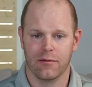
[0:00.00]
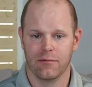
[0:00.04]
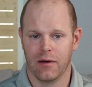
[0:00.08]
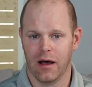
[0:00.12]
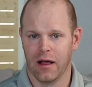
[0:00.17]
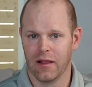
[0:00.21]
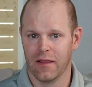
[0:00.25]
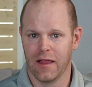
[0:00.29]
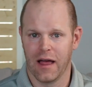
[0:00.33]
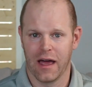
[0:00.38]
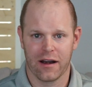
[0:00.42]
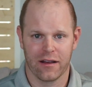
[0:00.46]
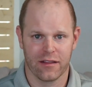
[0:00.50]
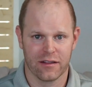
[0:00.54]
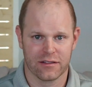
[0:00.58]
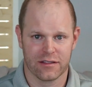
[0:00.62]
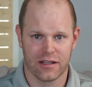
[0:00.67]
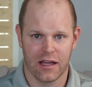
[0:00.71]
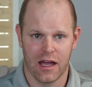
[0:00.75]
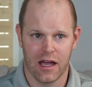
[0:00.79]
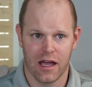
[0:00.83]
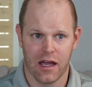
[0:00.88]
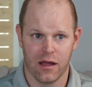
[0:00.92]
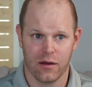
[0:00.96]
A lot of the
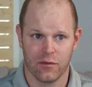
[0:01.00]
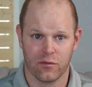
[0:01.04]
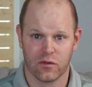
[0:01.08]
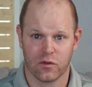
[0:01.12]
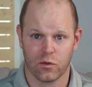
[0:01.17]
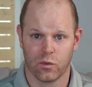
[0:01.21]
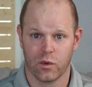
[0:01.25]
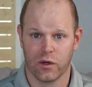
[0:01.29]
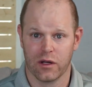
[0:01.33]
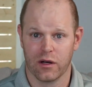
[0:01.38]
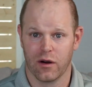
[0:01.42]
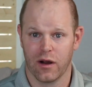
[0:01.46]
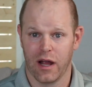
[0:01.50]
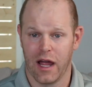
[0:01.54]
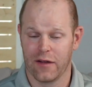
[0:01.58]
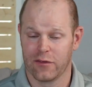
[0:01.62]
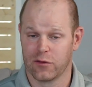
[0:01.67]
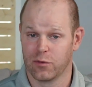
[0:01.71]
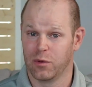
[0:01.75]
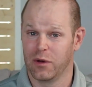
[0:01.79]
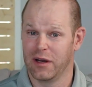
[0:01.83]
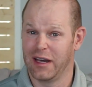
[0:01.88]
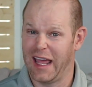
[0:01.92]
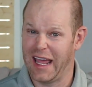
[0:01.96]
times, we don't have
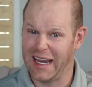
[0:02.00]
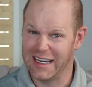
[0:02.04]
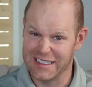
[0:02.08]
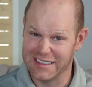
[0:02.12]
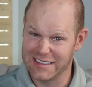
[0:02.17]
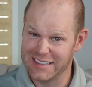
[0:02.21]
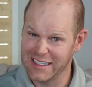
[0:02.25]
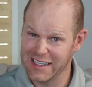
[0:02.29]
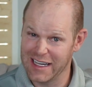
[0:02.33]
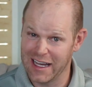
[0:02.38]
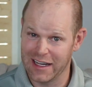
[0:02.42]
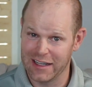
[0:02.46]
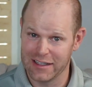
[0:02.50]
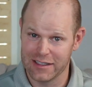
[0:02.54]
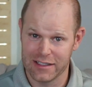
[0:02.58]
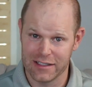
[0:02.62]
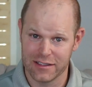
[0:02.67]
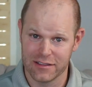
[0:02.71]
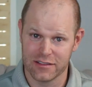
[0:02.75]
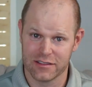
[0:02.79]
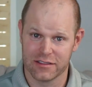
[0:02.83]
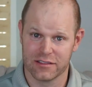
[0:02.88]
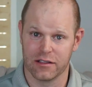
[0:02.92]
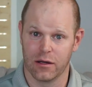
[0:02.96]
to put any TI
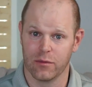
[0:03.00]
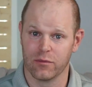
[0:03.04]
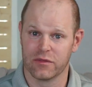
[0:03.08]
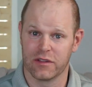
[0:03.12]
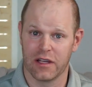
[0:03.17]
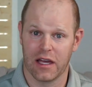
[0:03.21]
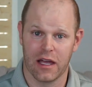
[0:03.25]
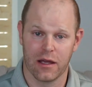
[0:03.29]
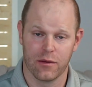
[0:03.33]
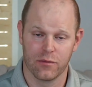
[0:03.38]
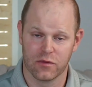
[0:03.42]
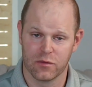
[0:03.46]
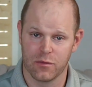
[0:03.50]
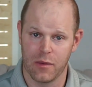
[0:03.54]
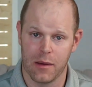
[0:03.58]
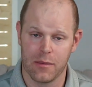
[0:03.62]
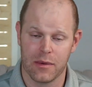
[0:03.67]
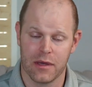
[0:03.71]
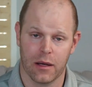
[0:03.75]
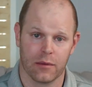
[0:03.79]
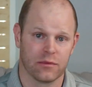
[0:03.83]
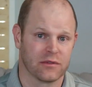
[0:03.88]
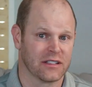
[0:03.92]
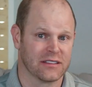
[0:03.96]
in, sometimes
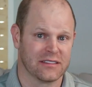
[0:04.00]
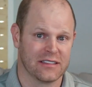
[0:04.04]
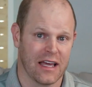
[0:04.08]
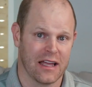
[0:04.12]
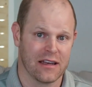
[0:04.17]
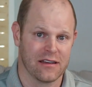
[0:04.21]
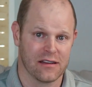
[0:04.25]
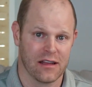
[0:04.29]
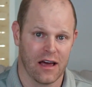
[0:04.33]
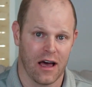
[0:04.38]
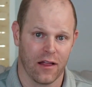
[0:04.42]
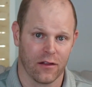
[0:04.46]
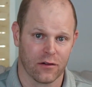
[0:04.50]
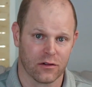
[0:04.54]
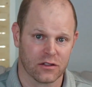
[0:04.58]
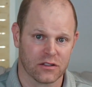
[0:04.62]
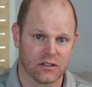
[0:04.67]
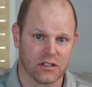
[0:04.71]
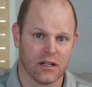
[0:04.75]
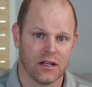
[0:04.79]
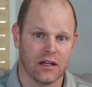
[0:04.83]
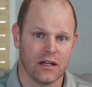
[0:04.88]
maybe up to $10.